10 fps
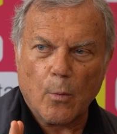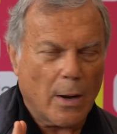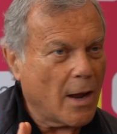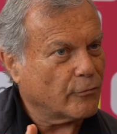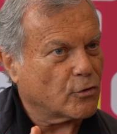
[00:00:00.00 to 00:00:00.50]

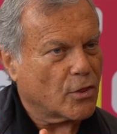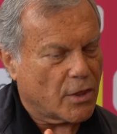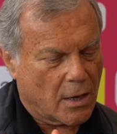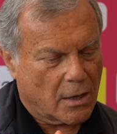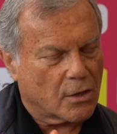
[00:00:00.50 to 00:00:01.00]
we have to
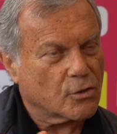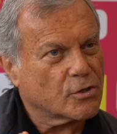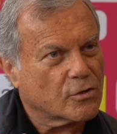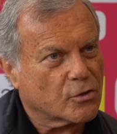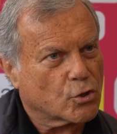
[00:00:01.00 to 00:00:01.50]
think in
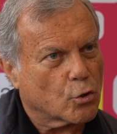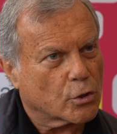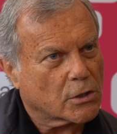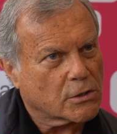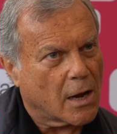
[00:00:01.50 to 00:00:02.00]

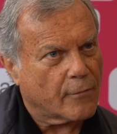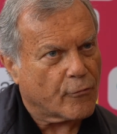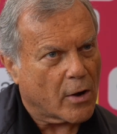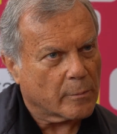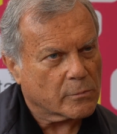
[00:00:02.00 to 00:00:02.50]
shorter time
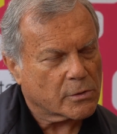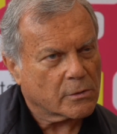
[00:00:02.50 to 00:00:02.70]
frames.